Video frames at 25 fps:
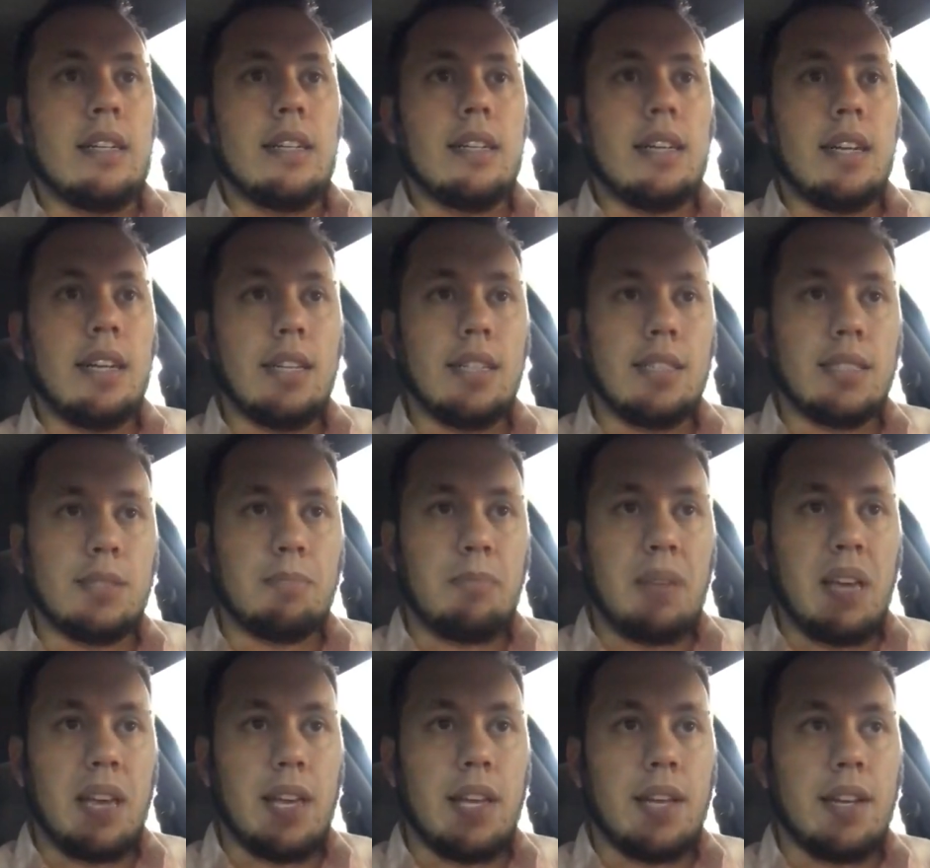He's
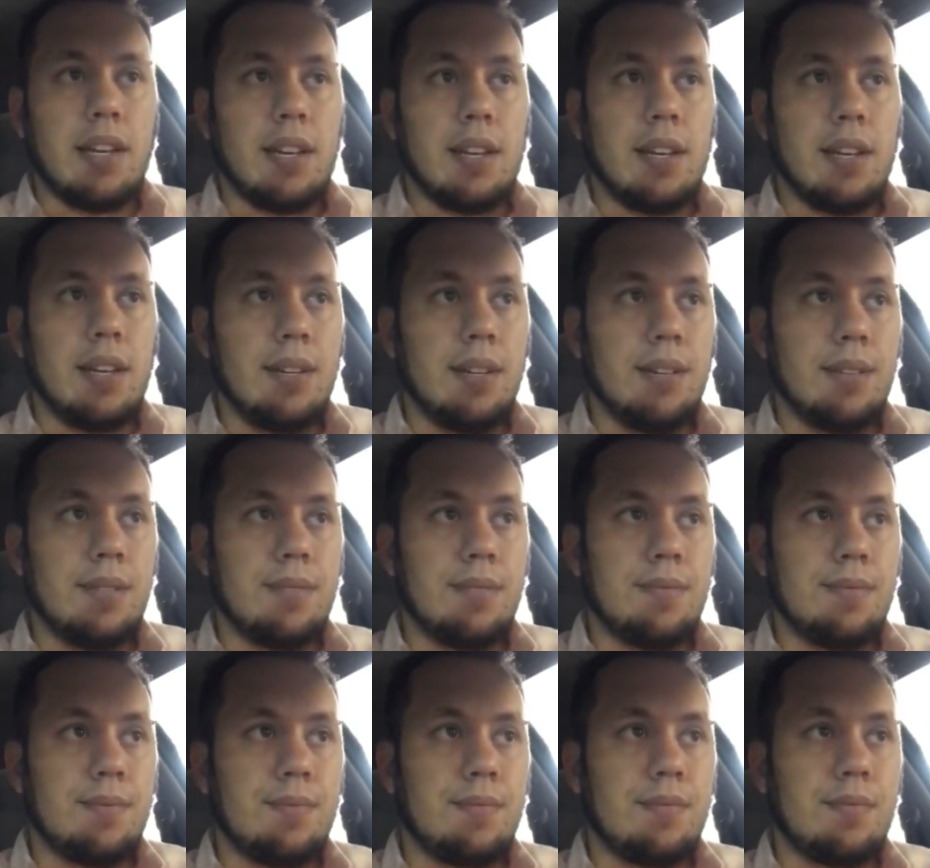been
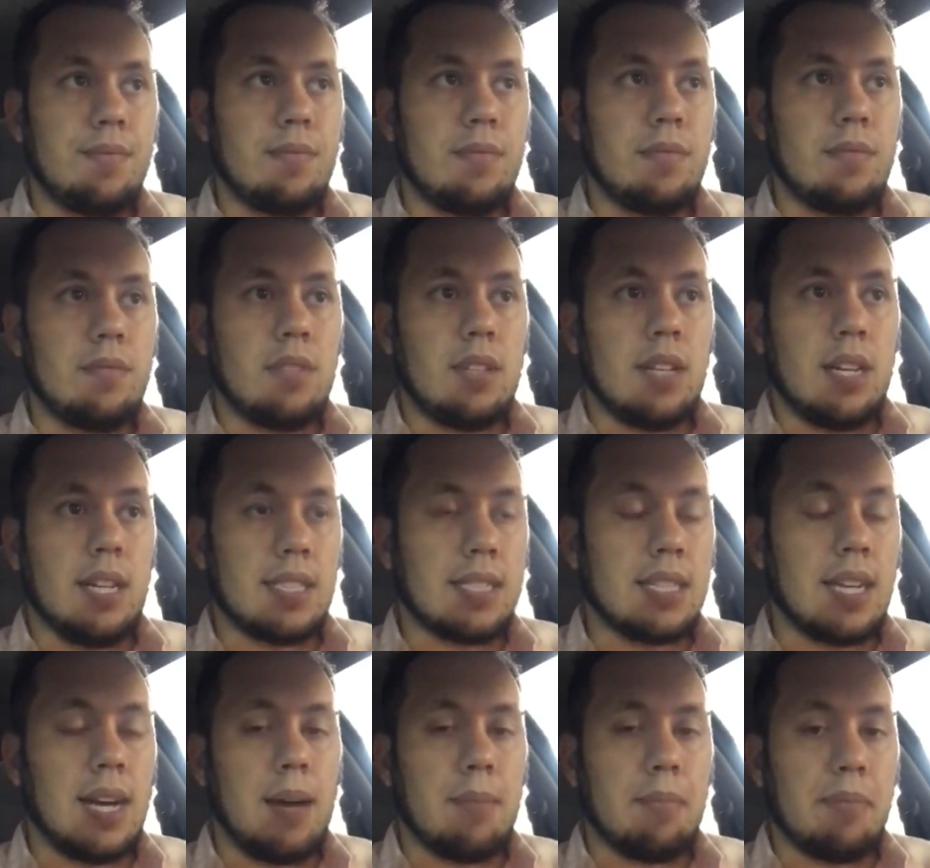a
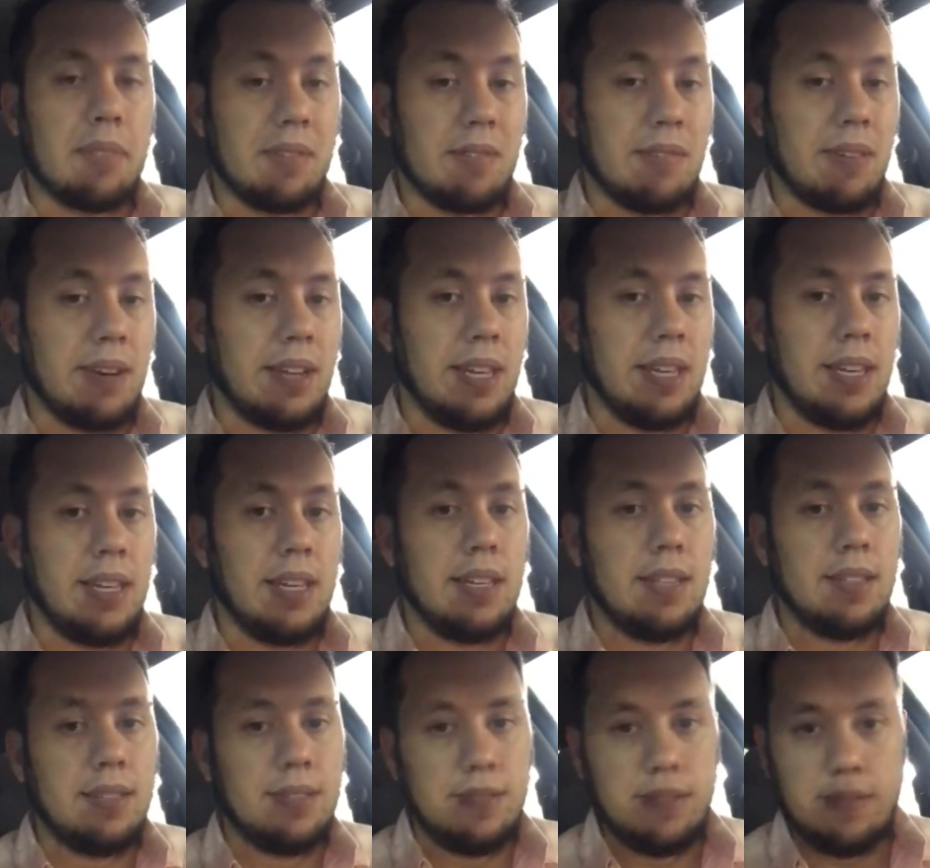top
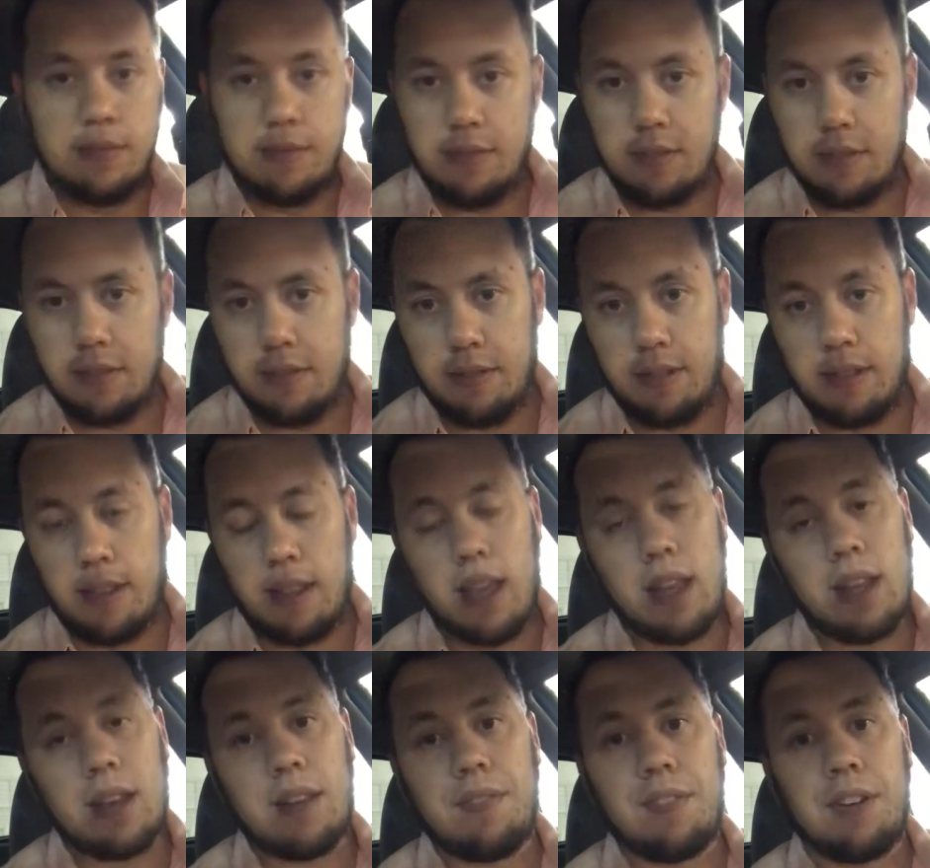3
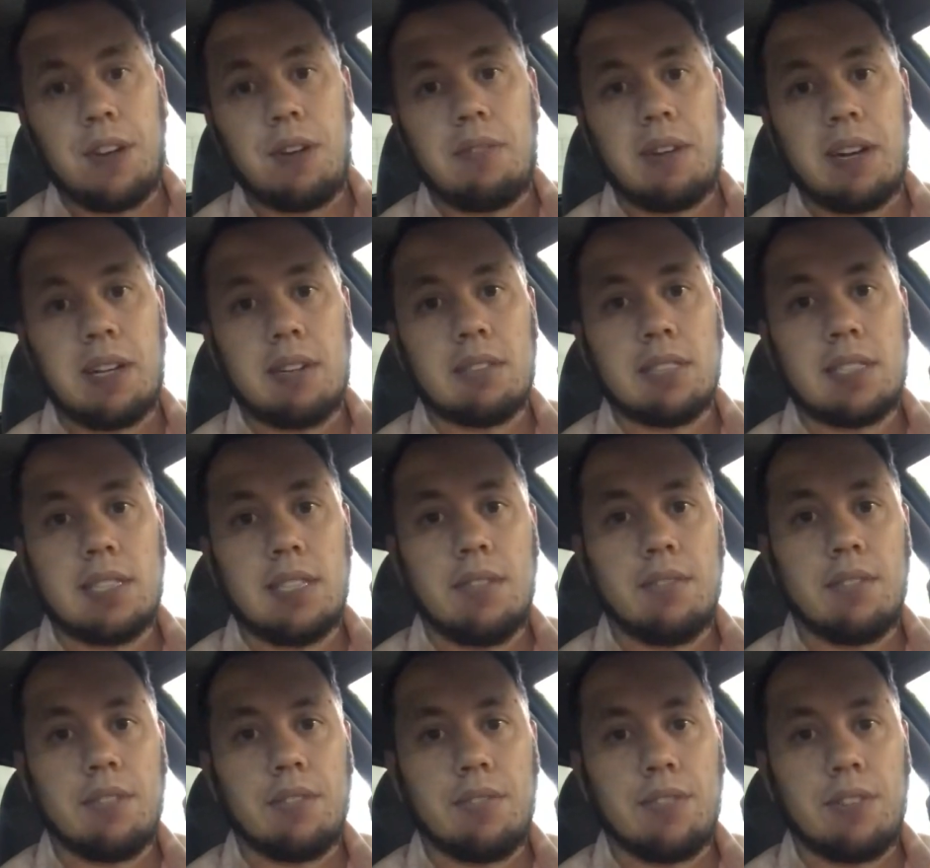NFL wide
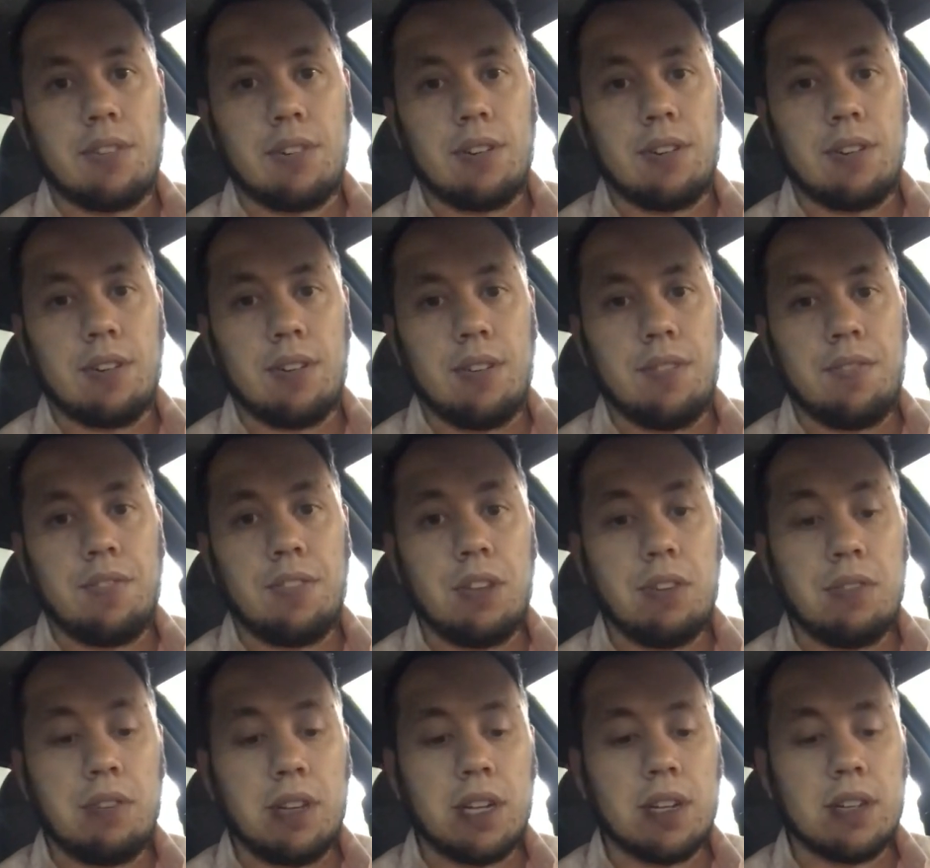receiver for a
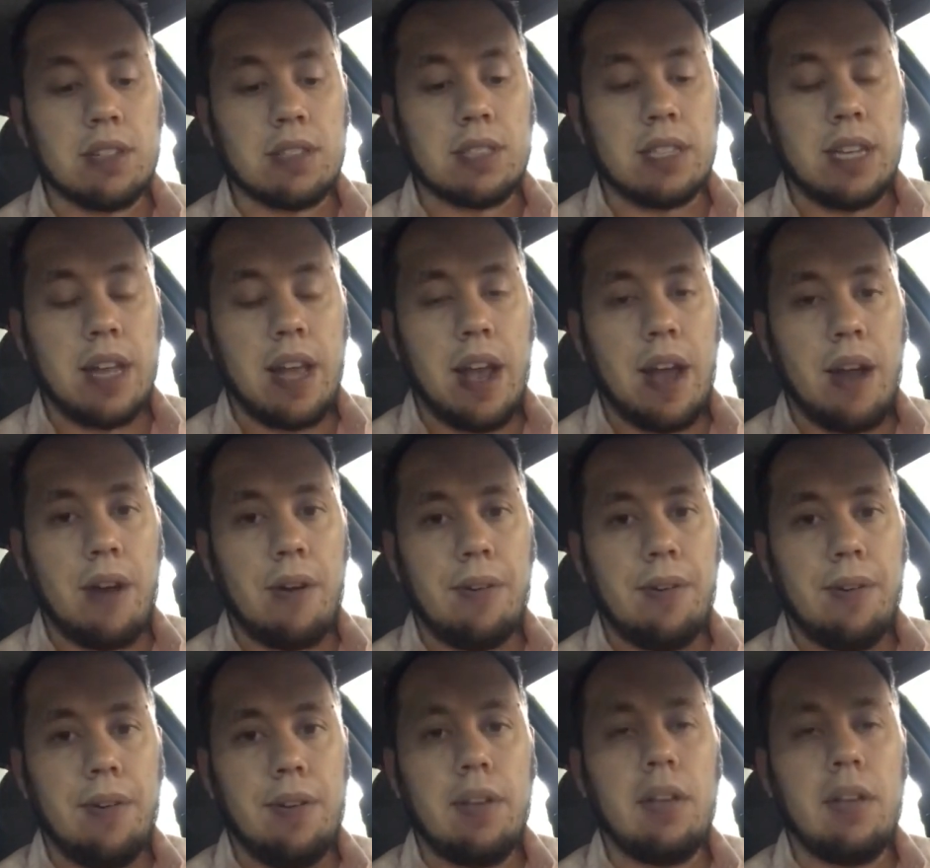few years now.